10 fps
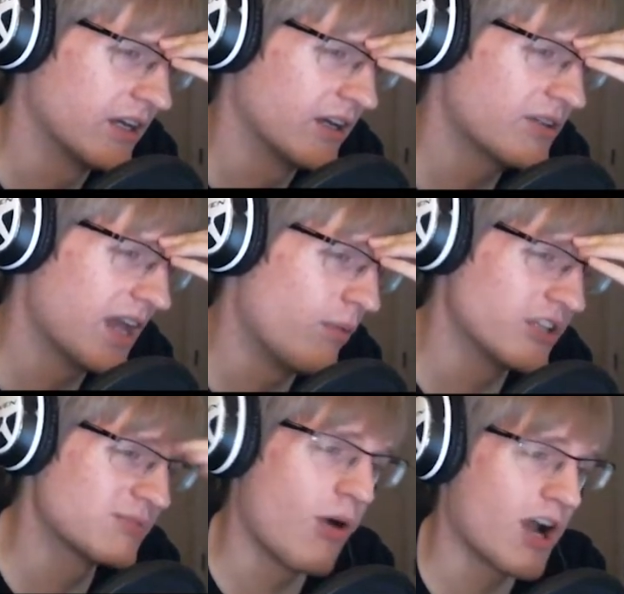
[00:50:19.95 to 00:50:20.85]
Okay, we'll
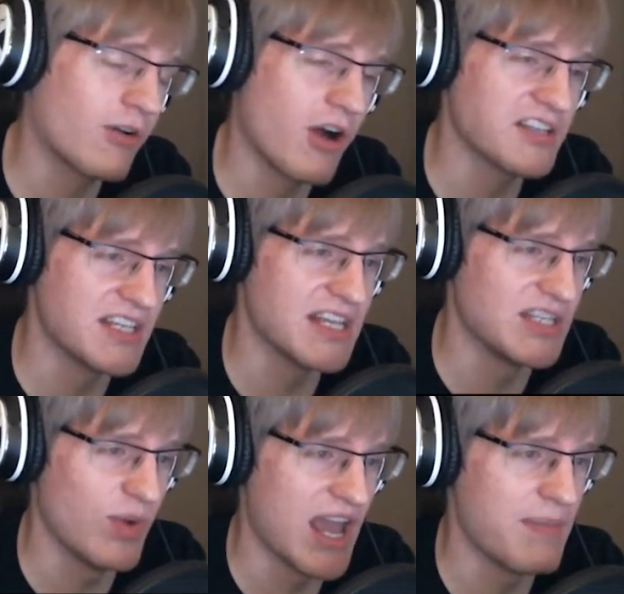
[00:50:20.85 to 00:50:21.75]
just walk across the
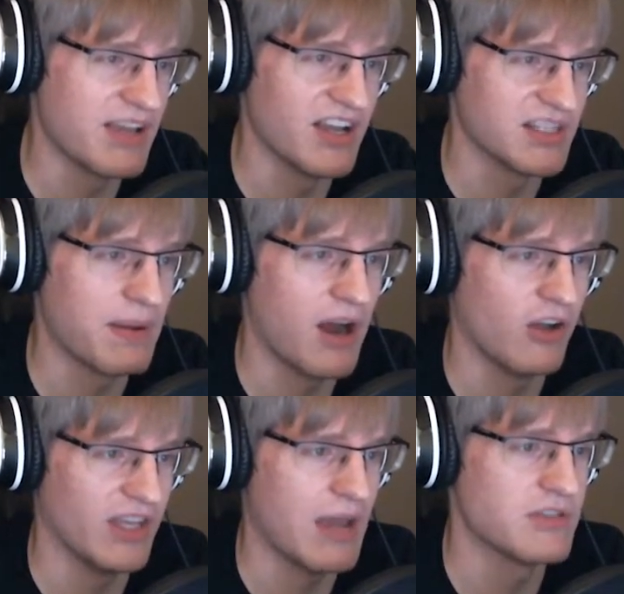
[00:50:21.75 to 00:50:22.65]
easy way because
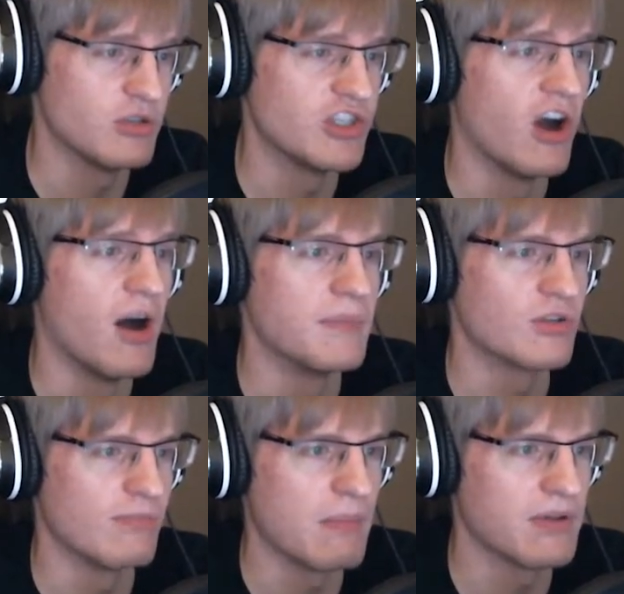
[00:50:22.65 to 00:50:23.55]
apparently I'm too dumb to
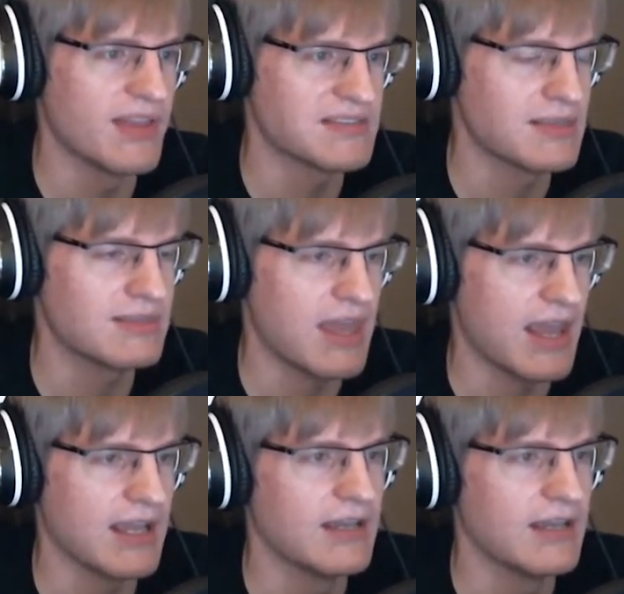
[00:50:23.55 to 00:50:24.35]
remember that that's a thing.